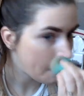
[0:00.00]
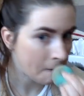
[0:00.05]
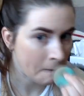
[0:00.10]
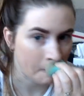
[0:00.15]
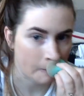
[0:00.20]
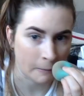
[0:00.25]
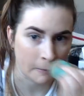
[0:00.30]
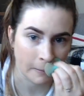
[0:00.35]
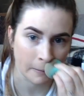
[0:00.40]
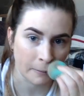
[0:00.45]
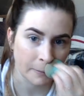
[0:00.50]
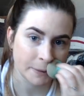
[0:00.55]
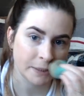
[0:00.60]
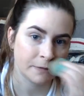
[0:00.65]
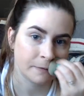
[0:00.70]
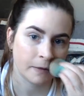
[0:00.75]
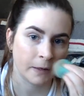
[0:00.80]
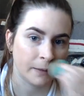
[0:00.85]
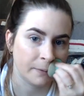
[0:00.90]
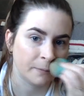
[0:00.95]
And then I always
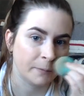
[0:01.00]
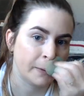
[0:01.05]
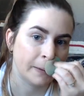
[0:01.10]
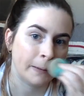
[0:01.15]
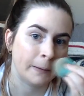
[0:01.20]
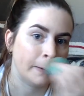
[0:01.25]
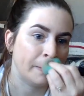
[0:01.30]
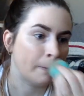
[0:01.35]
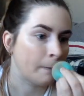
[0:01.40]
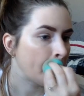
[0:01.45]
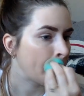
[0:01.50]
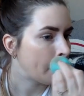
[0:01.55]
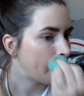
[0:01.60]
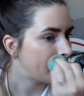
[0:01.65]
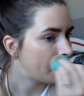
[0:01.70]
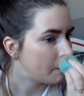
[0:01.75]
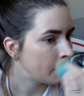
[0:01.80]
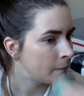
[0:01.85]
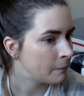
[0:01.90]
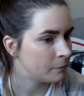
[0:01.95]
find when I
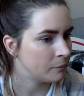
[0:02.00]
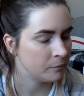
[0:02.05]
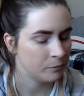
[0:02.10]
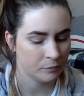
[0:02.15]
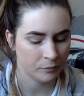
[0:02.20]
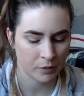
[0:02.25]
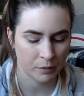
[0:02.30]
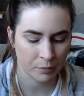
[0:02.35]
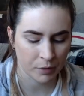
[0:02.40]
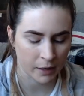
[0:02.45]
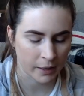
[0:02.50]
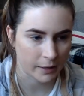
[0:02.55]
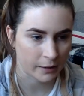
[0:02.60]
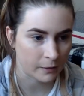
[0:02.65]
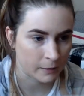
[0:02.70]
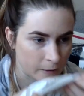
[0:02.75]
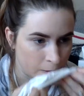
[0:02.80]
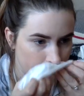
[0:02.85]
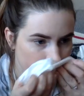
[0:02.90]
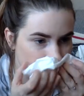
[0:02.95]
apply
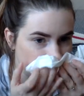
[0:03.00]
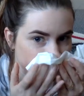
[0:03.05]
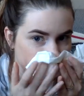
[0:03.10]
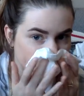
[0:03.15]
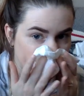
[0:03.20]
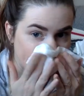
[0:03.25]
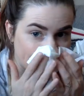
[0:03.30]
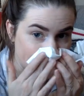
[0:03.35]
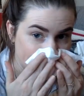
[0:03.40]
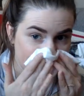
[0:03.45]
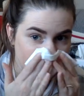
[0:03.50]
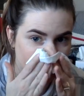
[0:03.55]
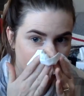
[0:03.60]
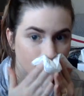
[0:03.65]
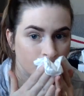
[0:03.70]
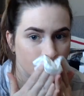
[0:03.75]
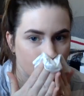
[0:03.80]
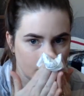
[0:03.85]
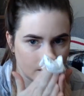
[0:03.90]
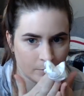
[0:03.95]
like my foundation
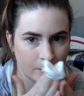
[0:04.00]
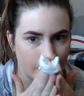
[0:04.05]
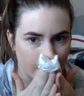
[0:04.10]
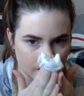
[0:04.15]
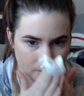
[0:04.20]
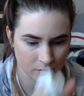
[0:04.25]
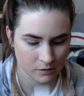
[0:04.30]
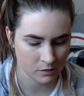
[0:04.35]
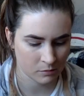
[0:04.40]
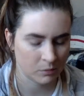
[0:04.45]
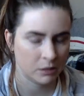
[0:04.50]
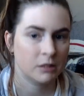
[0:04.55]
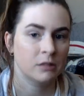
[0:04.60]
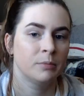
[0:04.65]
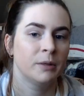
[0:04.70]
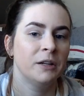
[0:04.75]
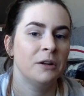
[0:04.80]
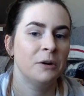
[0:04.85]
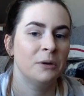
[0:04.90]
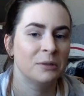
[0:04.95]
to my nose, it makes
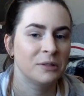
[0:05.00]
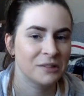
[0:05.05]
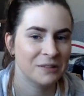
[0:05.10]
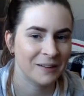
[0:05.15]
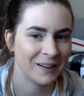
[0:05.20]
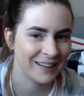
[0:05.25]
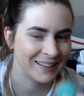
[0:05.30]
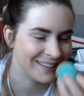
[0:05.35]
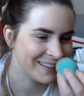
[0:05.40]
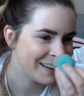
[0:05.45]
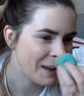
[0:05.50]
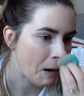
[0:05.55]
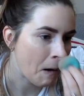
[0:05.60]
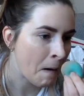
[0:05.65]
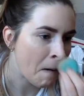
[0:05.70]
my nose run.